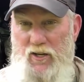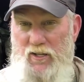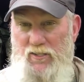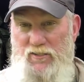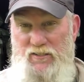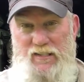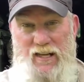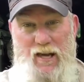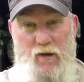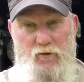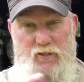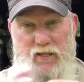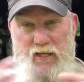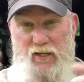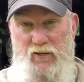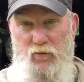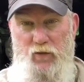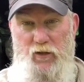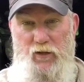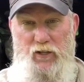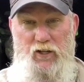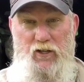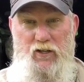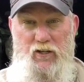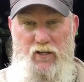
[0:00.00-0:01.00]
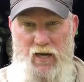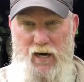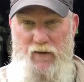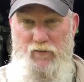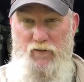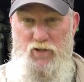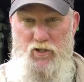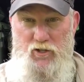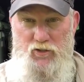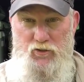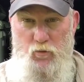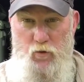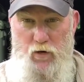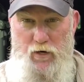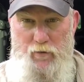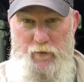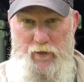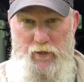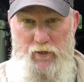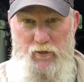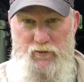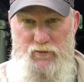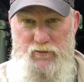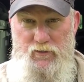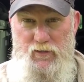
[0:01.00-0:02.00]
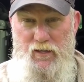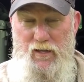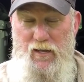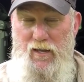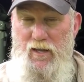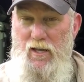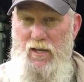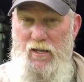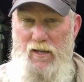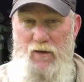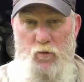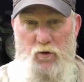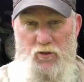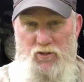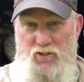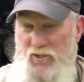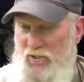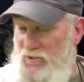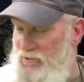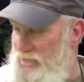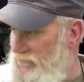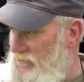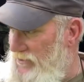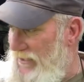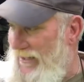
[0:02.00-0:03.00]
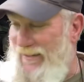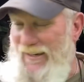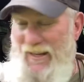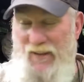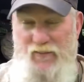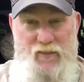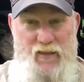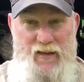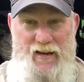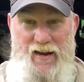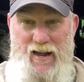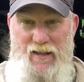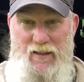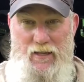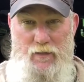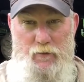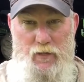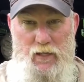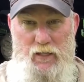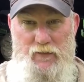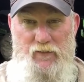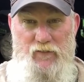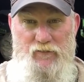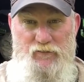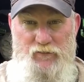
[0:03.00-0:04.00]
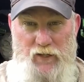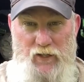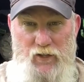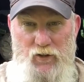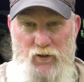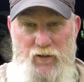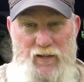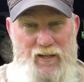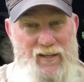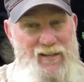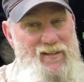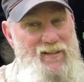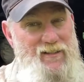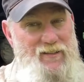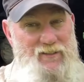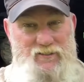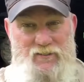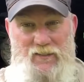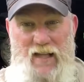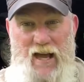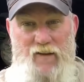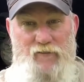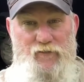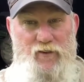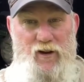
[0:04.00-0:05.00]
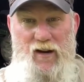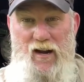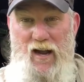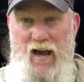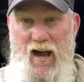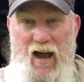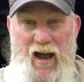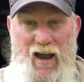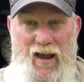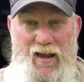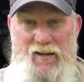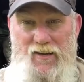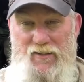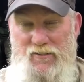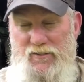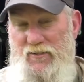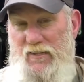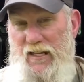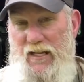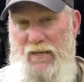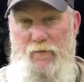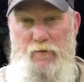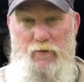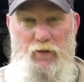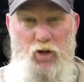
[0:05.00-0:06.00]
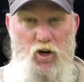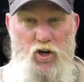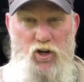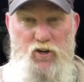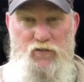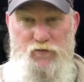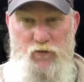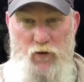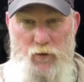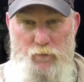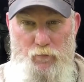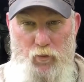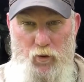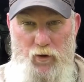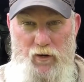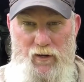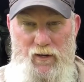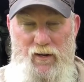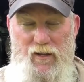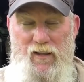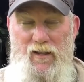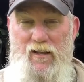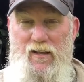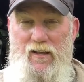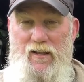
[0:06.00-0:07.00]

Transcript: You can see I was getting really good coverage on 20 meters with just setting that thing out in the middle of a field. It's not very high. It doesn't take up a large footprint.